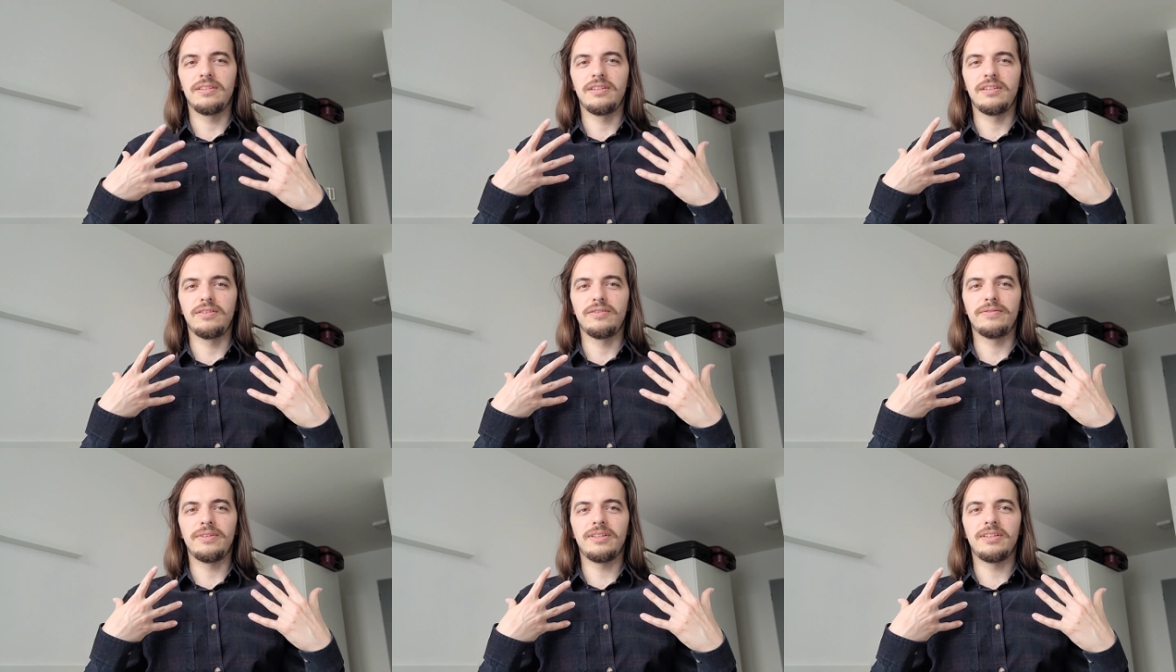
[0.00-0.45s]
a
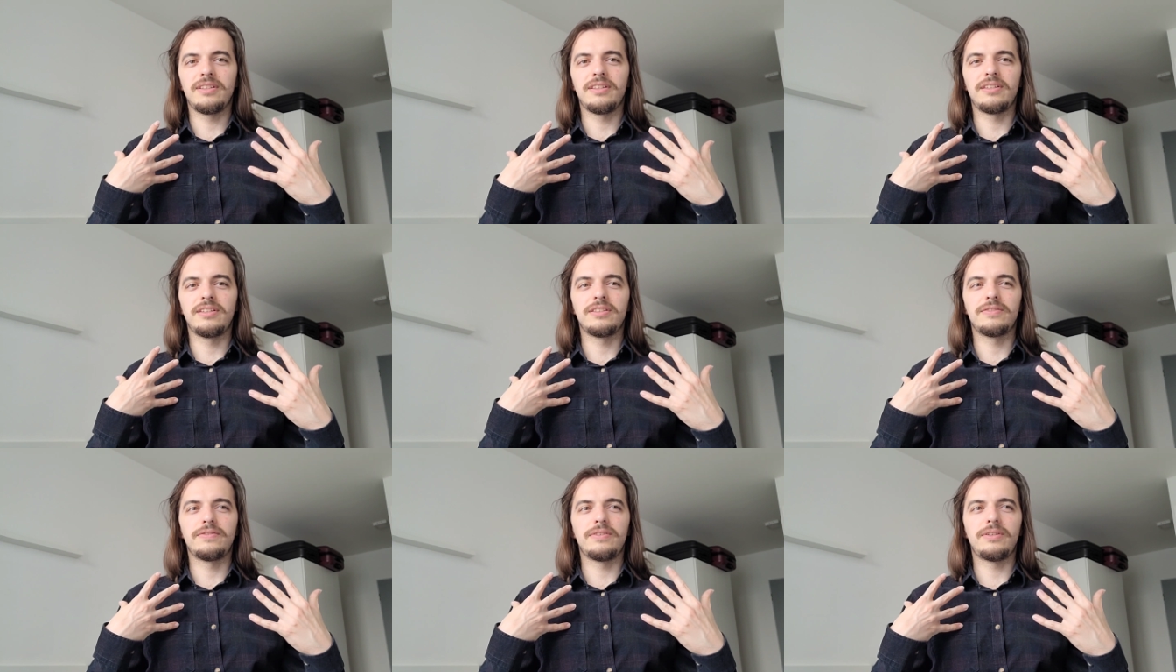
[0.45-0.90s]
novella
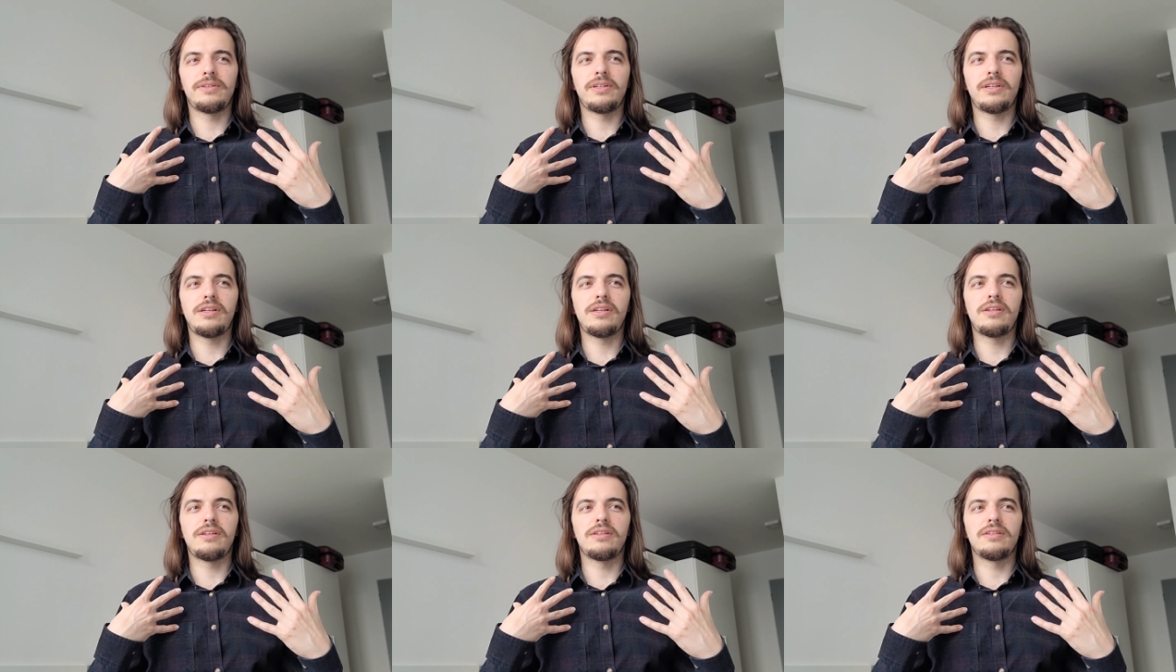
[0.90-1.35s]
that is
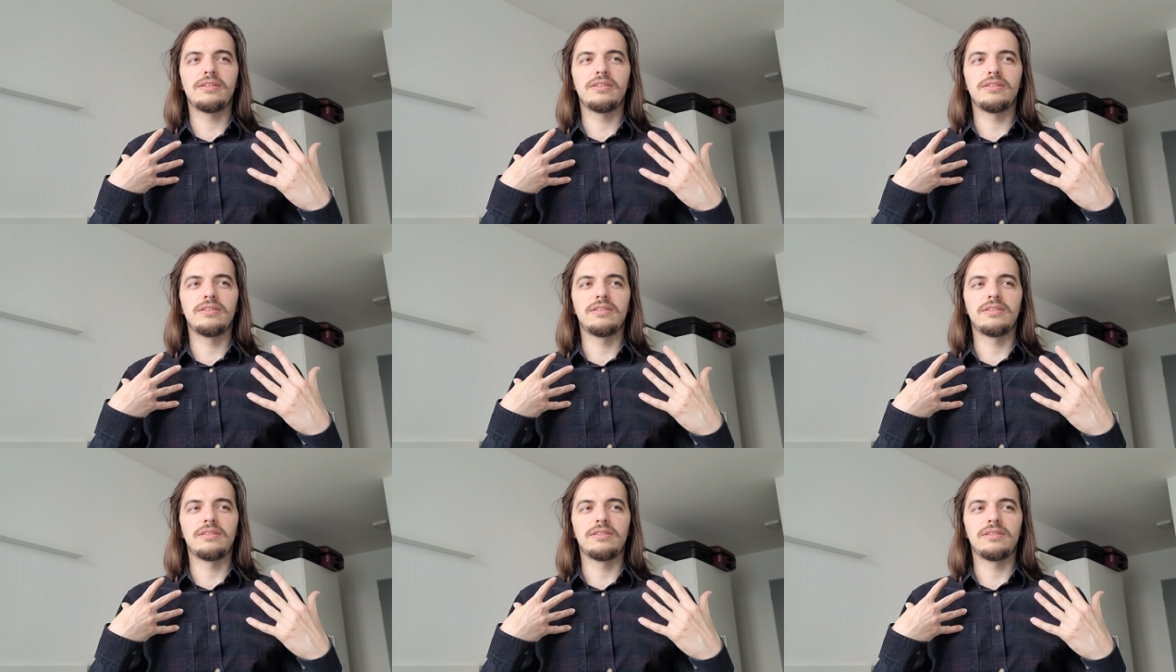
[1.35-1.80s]
very
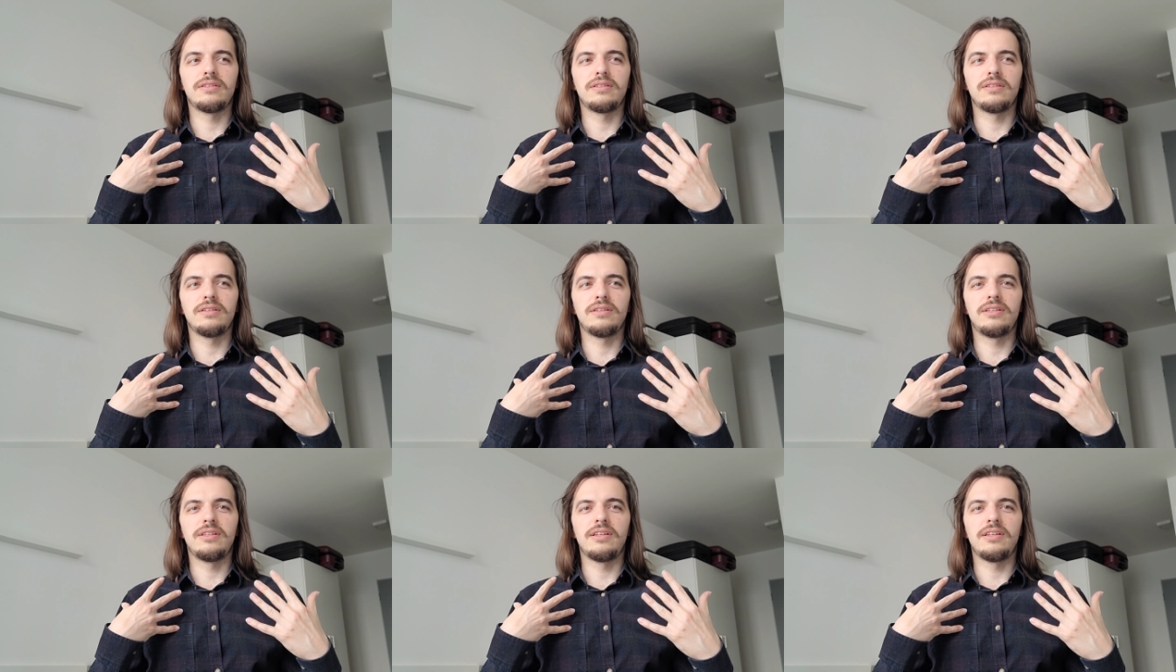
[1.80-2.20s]
and um,